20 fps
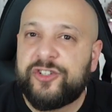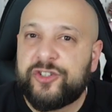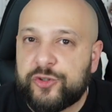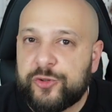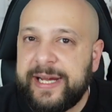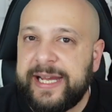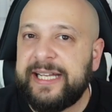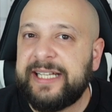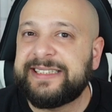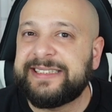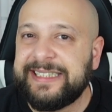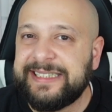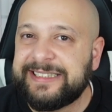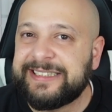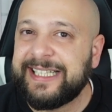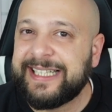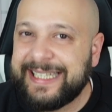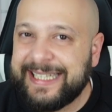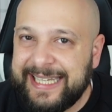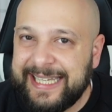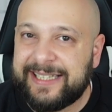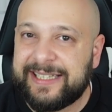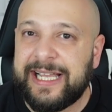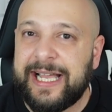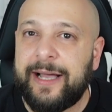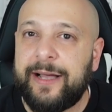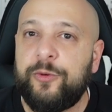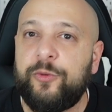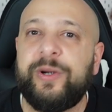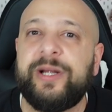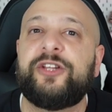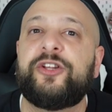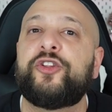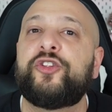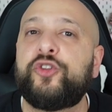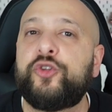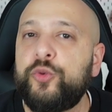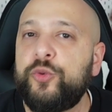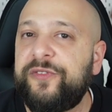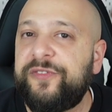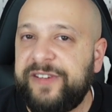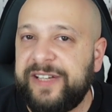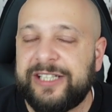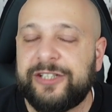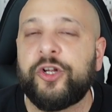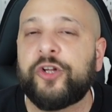train since a kid with the two feet,